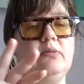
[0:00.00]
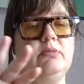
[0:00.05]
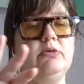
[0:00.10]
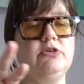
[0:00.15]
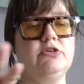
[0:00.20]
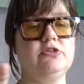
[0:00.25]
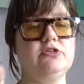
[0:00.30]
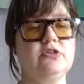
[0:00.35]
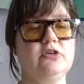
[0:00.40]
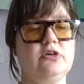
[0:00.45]
we're
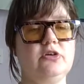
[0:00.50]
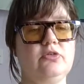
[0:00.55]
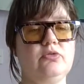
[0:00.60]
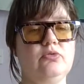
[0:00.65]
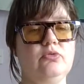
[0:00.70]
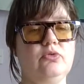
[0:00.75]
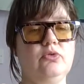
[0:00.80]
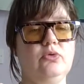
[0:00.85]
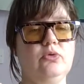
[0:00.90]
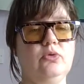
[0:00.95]
just going to
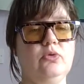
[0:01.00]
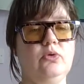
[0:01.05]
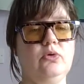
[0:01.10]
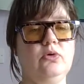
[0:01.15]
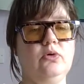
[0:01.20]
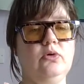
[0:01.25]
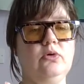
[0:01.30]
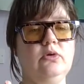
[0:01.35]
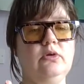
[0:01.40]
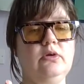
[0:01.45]

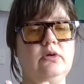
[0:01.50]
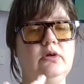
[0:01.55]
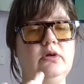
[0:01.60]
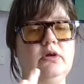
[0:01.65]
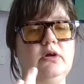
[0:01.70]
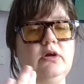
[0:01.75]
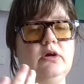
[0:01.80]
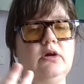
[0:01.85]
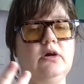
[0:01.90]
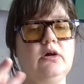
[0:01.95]
roll
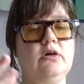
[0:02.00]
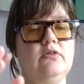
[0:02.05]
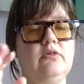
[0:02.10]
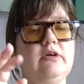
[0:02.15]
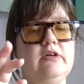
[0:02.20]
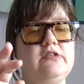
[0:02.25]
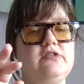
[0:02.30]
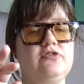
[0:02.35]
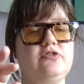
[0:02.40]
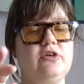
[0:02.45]
our
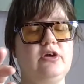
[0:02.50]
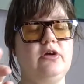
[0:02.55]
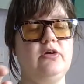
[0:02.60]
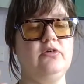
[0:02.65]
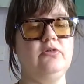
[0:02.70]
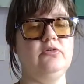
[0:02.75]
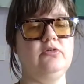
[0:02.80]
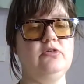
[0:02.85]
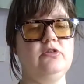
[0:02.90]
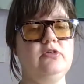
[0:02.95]
wrist
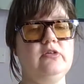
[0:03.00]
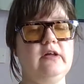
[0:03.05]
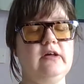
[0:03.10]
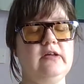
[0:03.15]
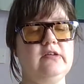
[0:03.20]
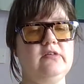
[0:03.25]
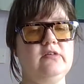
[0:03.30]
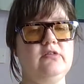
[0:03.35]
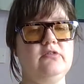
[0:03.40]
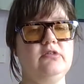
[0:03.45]
round.
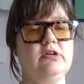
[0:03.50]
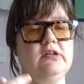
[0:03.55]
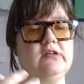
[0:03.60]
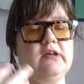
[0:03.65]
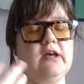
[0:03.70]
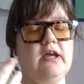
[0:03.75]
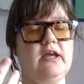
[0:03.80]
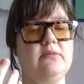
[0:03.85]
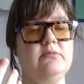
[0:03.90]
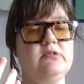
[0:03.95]
That's 3
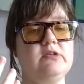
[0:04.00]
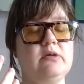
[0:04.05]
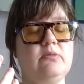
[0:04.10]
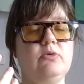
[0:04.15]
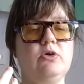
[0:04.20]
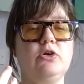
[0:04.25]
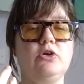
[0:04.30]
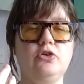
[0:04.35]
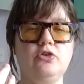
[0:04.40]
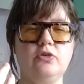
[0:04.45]
times. And we're
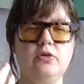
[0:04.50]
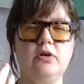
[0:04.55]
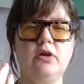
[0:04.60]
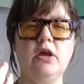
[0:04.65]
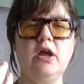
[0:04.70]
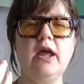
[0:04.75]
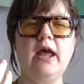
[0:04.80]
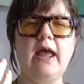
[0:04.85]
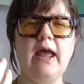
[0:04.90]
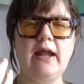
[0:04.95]
going to do
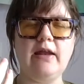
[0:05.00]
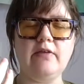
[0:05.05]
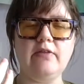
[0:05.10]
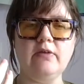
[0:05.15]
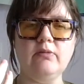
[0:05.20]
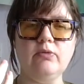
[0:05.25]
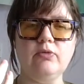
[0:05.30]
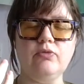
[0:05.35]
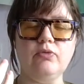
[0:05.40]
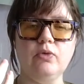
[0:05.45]
anything
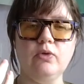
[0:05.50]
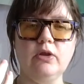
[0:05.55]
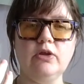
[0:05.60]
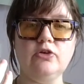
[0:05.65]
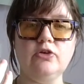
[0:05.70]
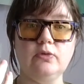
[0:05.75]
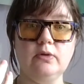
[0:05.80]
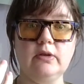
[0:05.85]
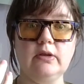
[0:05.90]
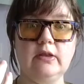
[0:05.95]
with rolling,
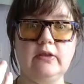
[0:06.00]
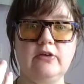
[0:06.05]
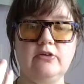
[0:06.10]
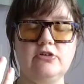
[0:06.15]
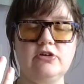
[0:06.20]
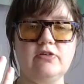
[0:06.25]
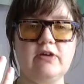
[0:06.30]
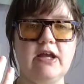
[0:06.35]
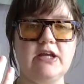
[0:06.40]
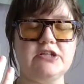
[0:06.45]
do in the other
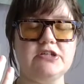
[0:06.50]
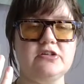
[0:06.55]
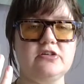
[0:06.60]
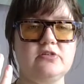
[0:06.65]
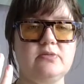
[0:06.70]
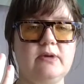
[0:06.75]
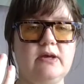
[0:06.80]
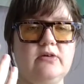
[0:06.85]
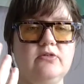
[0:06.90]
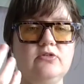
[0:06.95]
direction as
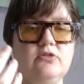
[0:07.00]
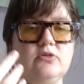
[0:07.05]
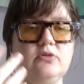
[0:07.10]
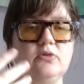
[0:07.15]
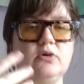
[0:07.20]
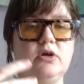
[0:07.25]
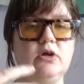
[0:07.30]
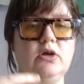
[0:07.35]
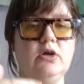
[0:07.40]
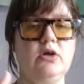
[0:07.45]
well. So
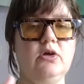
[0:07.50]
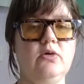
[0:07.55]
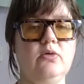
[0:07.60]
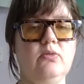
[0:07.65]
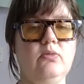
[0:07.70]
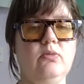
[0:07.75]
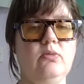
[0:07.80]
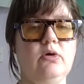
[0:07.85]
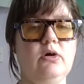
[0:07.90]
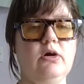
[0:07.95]

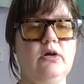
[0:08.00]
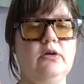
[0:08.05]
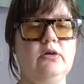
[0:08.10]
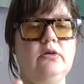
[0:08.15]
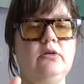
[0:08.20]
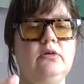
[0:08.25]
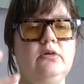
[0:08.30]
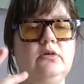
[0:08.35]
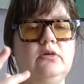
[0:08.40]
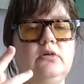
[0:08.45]

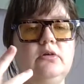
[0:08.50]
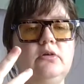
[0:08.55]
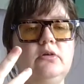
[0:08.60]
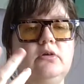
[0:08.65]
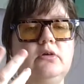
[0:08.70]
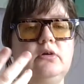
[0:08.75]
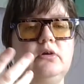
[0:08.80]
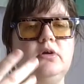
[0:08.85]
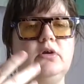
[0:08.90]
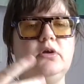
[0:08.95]
1,
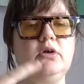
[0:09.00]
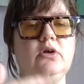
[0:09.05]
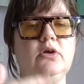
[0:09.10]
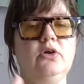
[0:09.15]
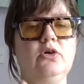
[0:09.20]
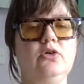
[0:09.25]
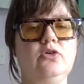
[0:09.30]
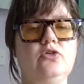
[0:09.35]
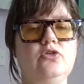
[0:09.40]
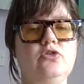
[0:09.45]

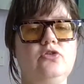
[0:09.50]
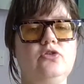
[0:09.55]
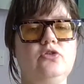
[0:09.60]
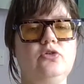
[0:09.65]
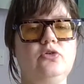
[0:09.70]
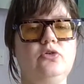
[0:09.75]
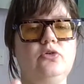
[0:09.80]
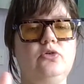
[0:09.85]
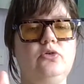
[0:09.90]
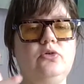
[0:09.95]

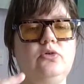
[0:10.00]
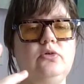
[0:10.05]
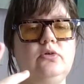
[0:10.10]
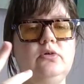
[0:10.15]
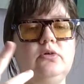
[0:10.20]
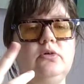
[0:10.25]
2,